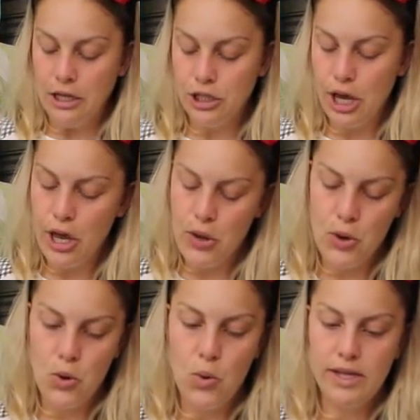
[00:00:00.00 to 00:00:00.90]

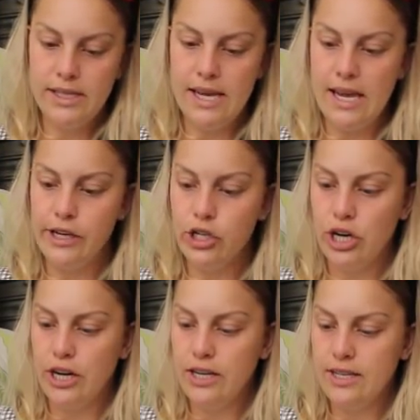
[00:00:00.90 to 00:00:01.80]
Two
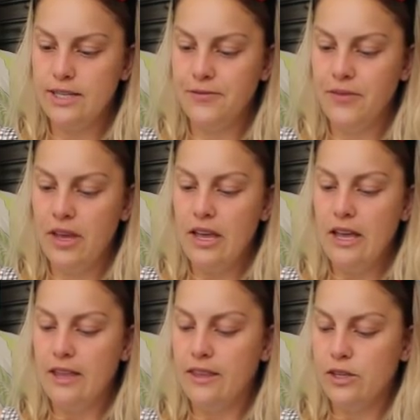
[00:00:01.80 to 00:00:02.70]
t-shirts.
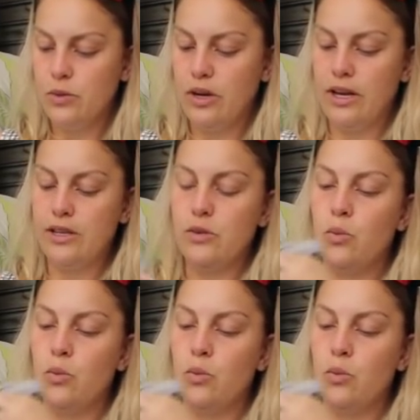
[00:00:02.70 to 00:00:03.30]
This one is